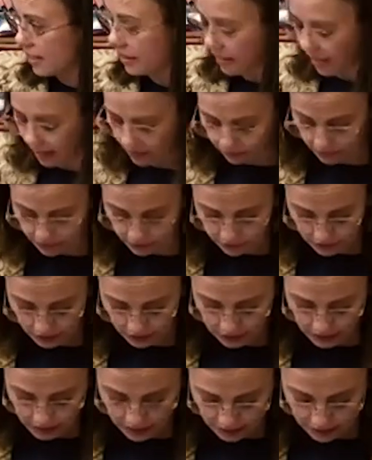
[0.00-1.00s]
in that. We're
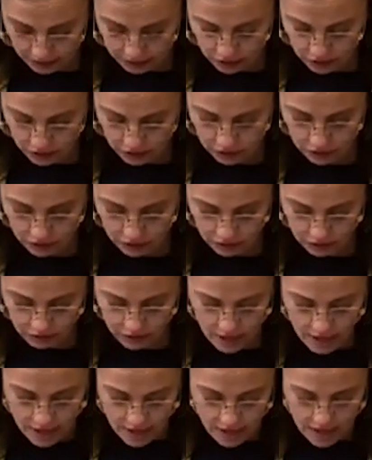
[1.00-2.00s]
really keen to do
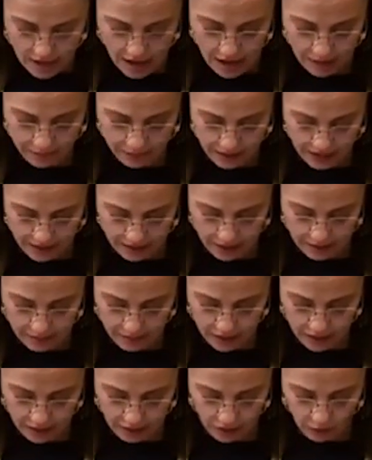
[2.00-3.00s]
that
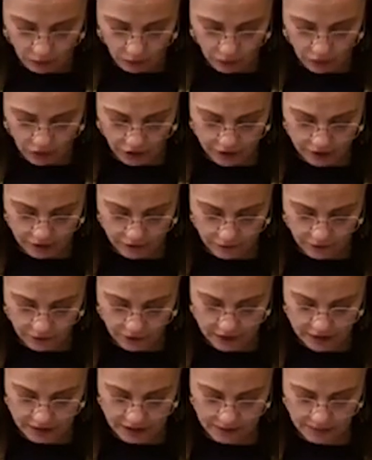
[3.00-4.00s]
immediate work. The
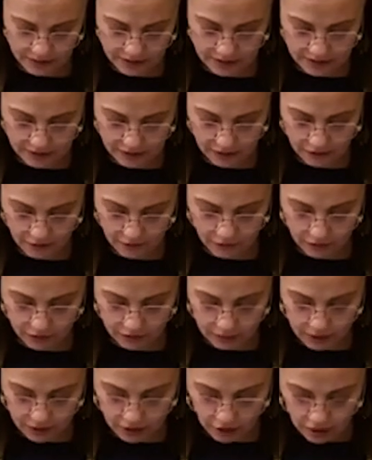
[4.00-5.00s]
first step is to
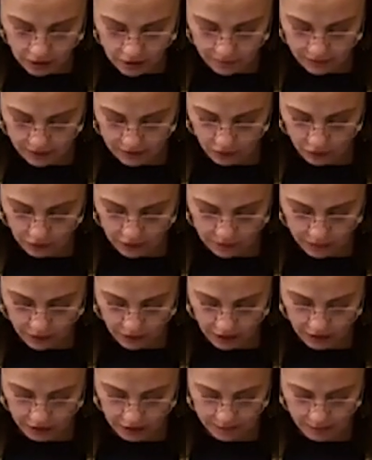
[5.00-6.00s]
confirm scope and what a
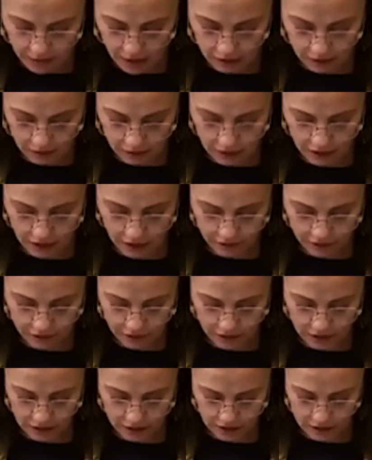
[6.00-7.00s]
pilot might look like
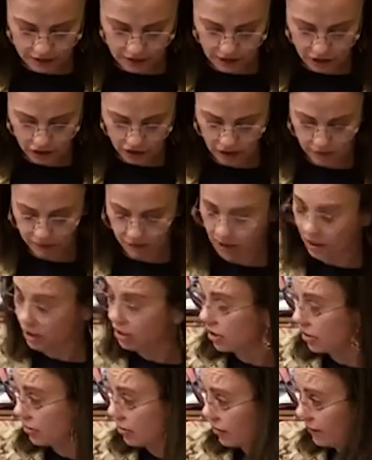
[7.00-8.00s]
for a holistic child
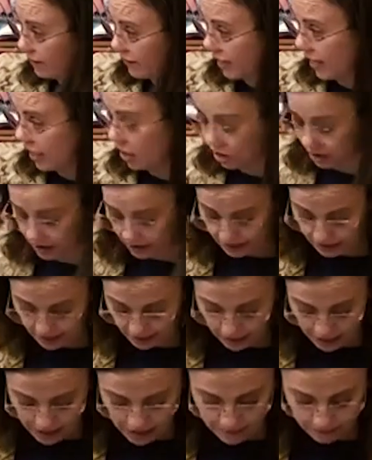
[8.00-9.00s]
protection notification
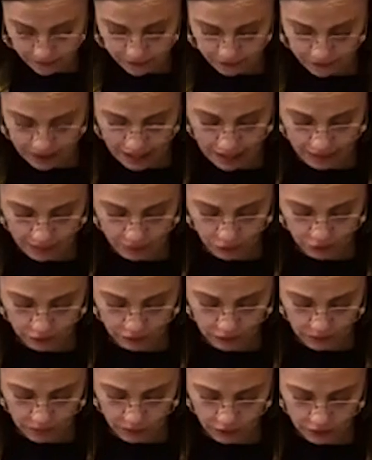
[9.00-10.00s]
scheme for unborn
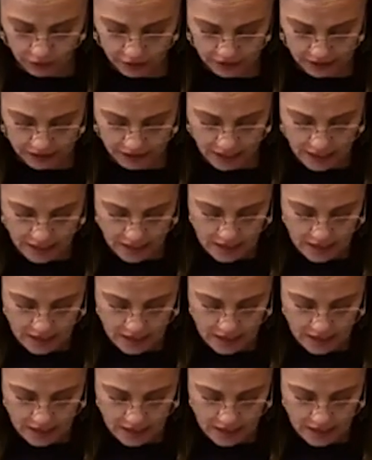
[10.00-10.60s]
reports.